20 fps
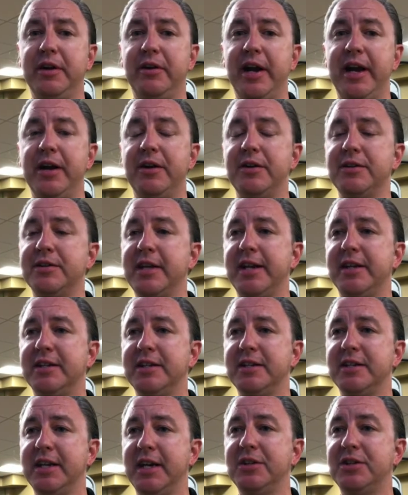their air
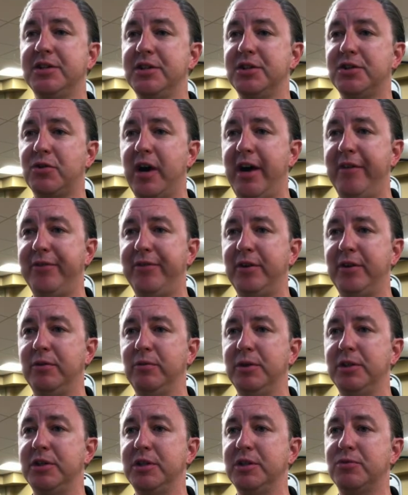sanitization troffer,
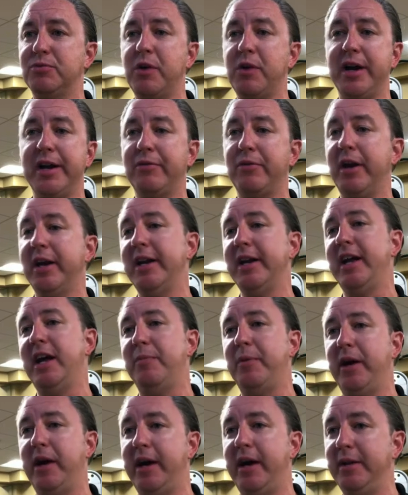which is running right now
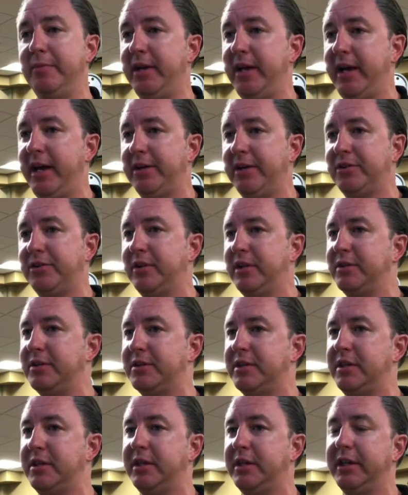behind me, actually, in the
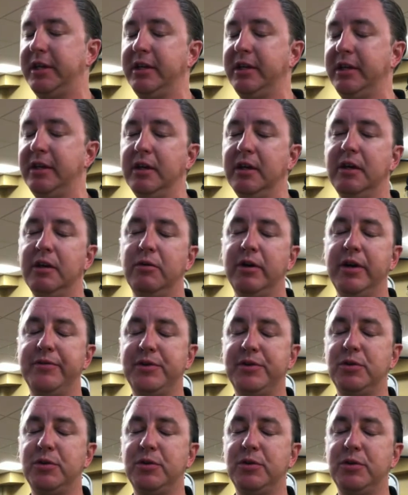ceiling. We
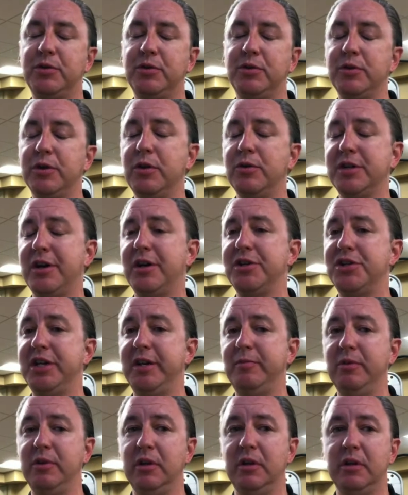have 2 of those in our
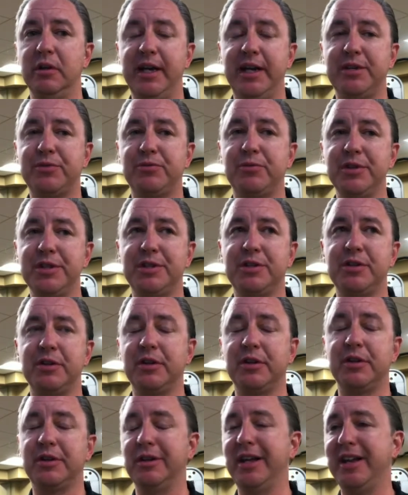gym. That's
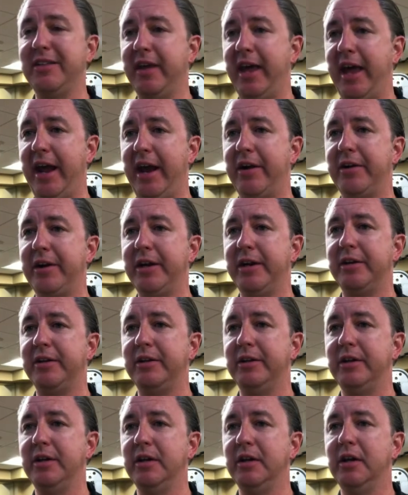recirculating the air
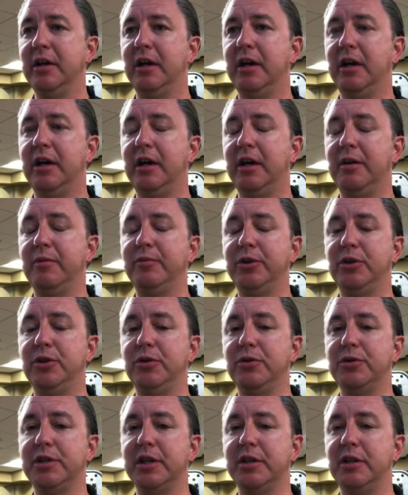here.
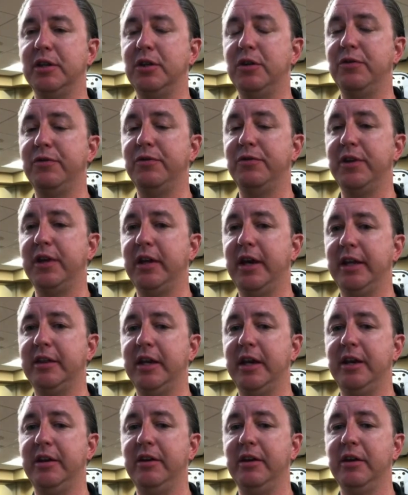Using the UV light
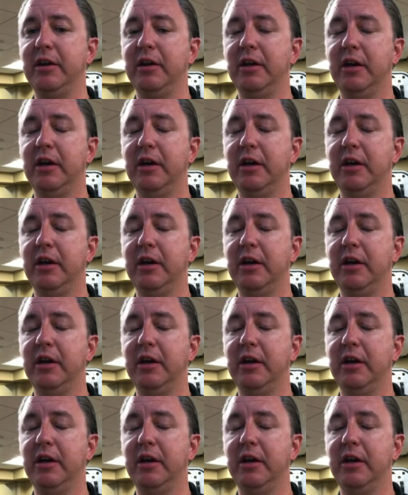that